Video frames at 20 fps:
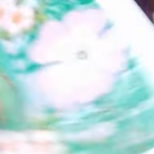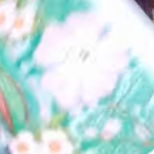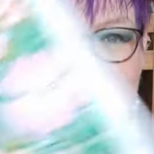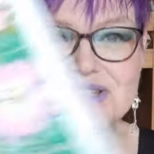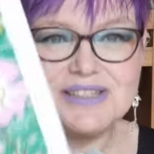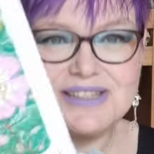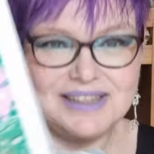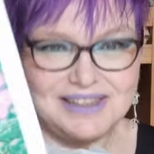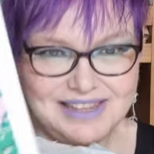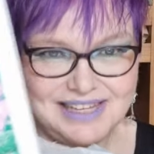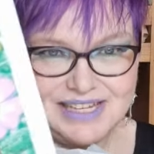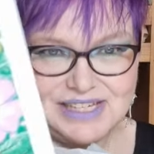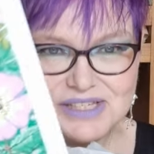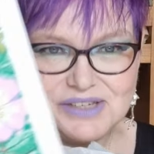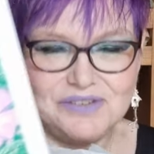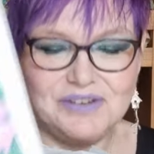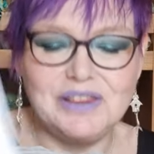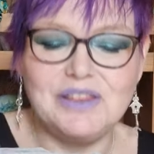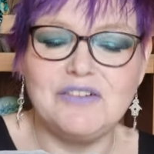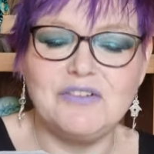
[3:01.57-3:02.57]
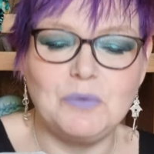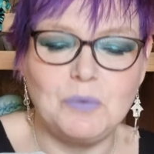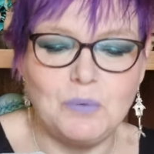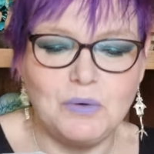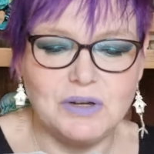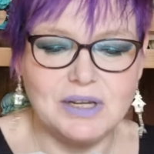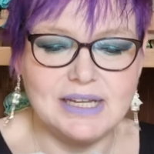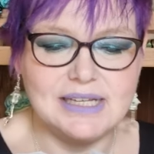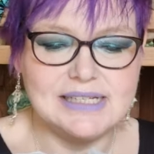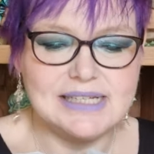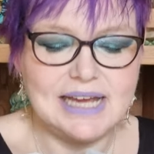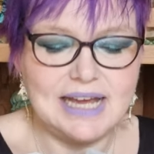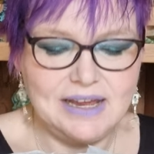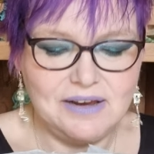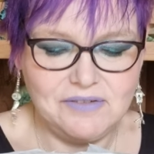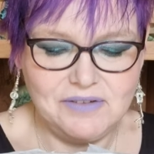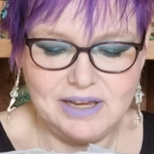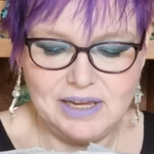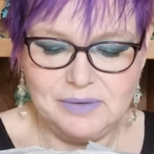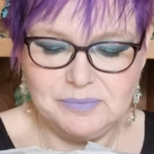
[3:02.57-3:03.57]
because these are in the Wonky
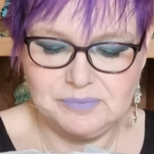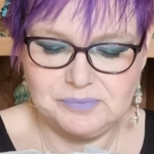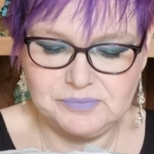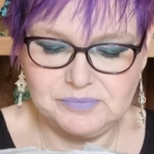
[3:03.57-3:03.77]
Diary.